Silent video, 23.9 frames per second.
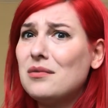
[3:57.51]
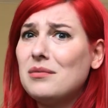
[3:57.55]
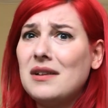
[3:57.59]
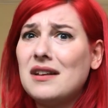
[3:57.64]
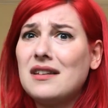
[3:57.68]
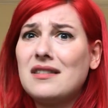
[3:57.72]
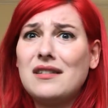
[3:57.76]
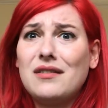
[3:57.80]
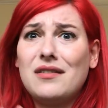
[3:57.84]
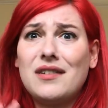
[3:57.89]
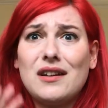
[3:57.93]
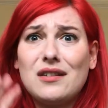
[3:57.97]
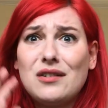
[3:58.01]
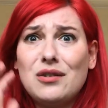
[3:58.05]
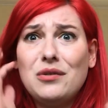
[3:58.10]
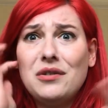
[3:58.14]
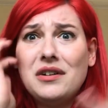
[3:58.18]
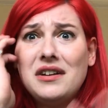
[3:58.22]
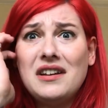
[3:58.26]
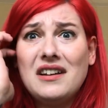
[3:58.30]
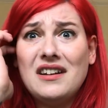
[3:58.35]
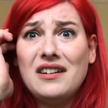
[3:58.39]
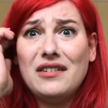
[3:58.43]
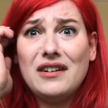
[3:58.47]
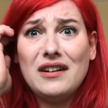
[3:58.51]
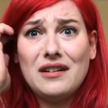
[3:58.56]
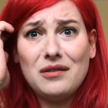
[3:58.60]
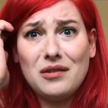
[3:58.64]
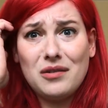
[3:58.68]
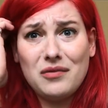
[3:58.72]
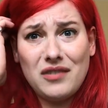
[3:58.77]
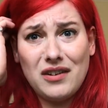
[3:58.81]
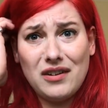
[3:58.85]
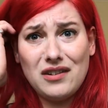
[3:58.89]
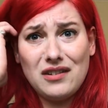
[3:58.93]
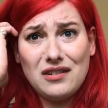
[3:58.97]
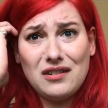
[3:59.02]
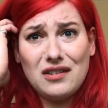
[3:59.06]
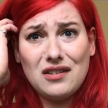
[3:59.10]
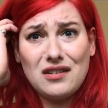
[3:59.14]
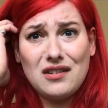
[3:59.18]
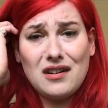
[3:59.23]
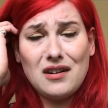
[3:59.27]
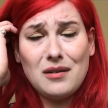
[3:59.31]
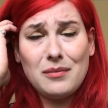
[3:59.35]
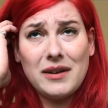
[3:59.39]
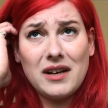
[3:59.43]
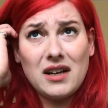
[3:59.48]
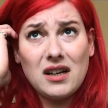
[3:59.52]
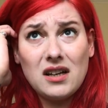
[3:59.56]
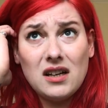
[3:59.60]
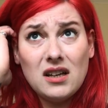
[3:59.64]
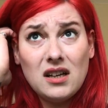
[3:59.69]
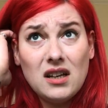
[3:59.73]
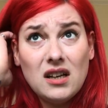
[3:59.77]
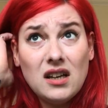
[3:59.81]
from like the Victorian era. It was very disturbing.